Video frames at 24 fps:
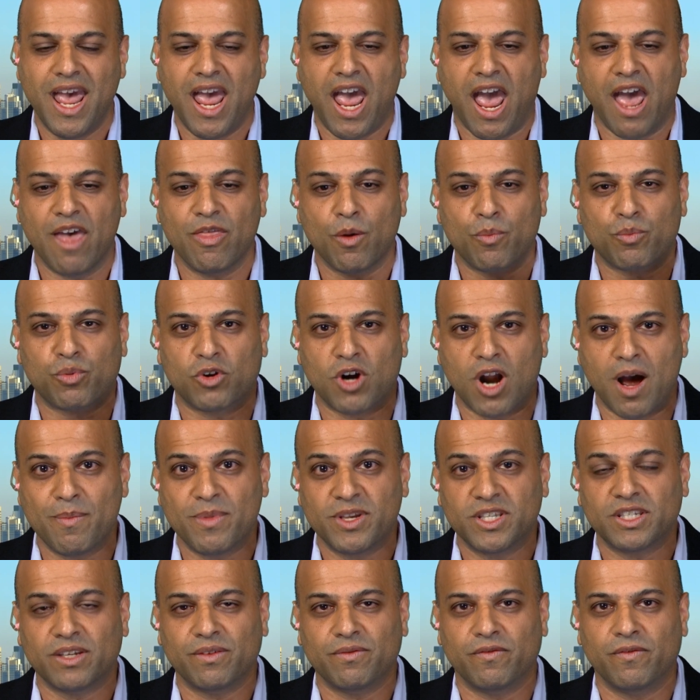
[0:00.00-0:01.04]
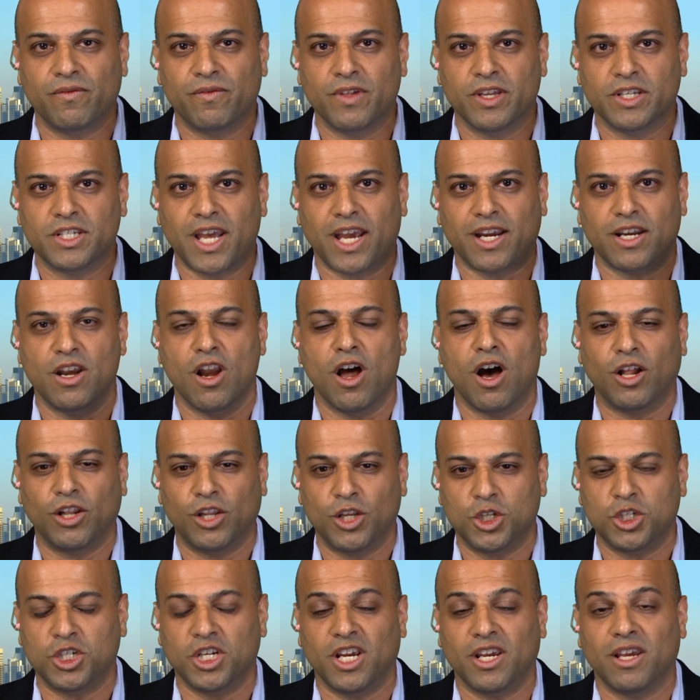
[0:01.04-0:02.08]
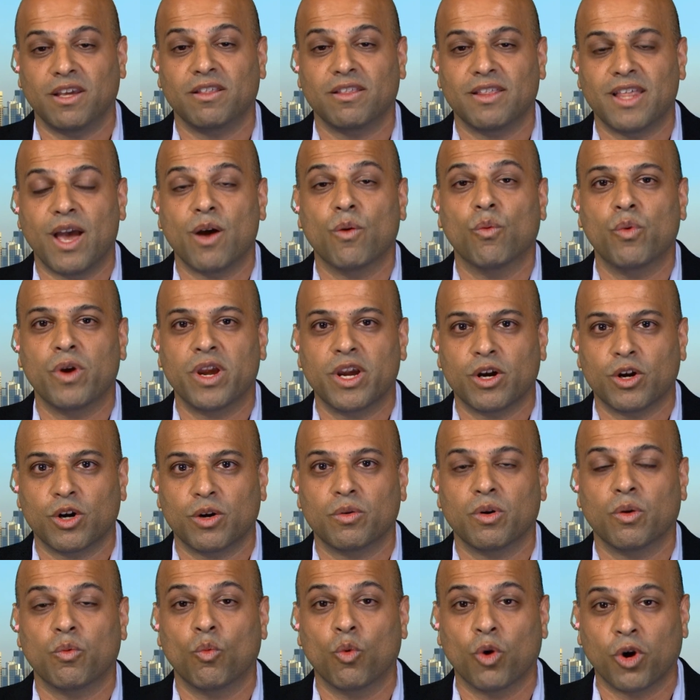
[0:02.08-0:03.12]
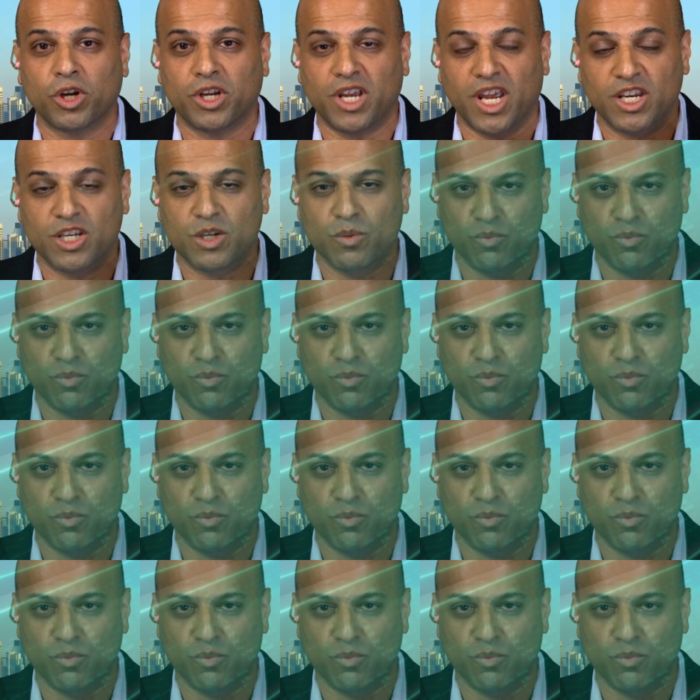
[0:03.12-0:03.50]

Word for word: And the promise of the technology that we are working to